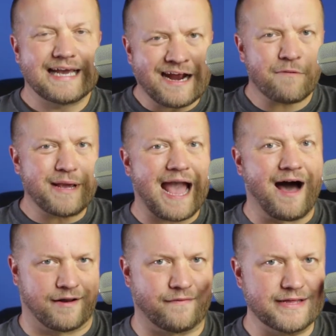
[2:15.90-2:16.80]
Hear me
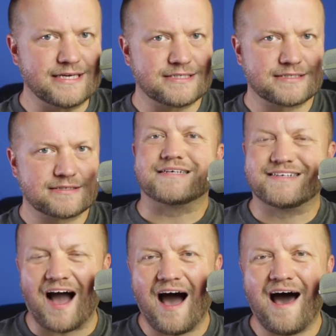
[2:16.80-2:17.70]
out on this.
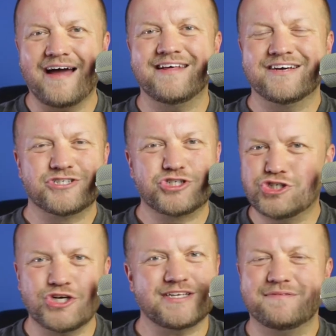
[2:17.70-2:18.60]
God
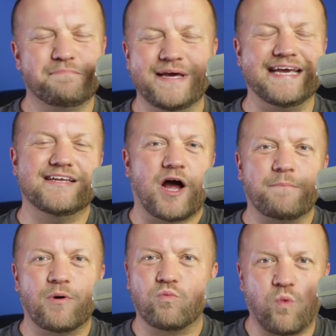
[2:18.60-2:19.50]
shouldn't be
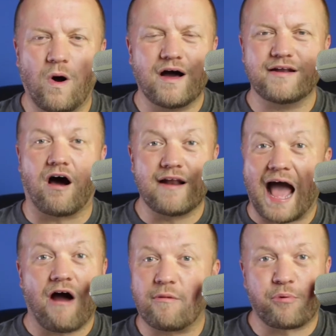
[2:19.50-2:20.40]
number one on
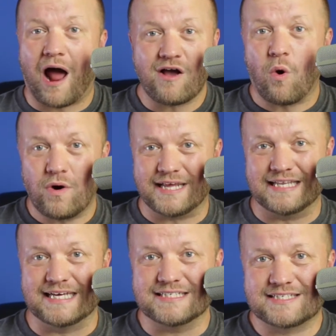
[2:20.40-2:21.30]
our priority
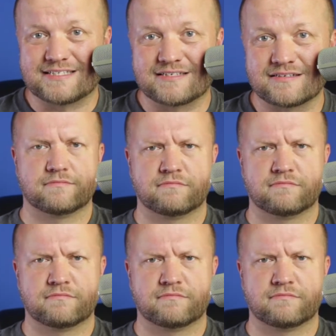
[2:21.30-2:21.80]
lists.